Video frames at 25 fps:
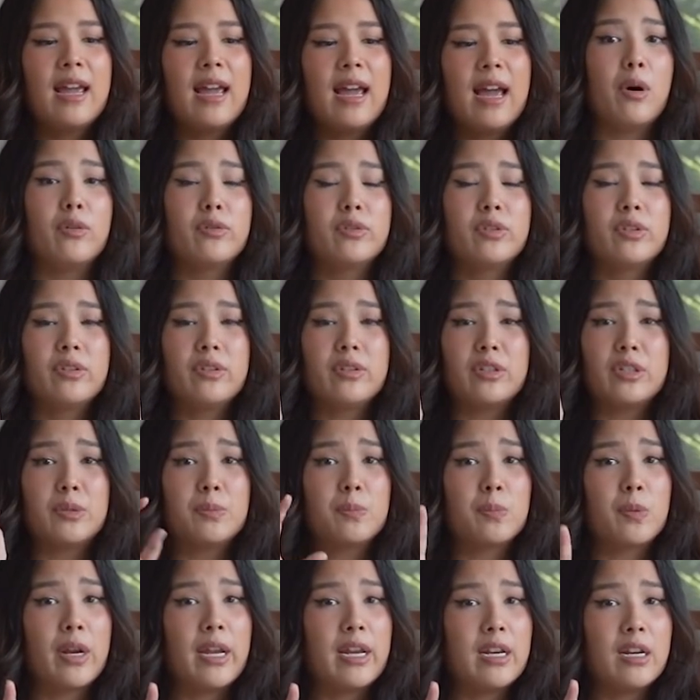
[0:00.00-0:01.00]
Also, the
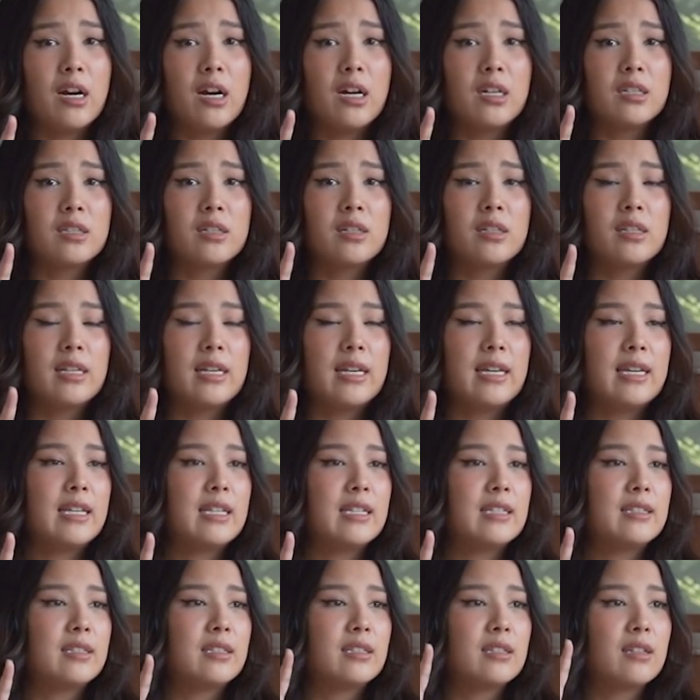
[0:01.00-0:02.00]
spray nozzle
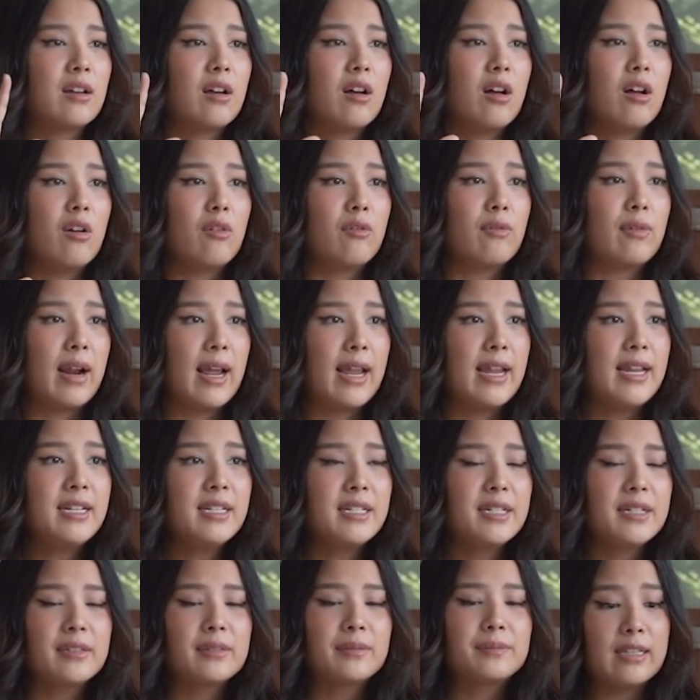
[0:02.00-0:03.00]
is all right.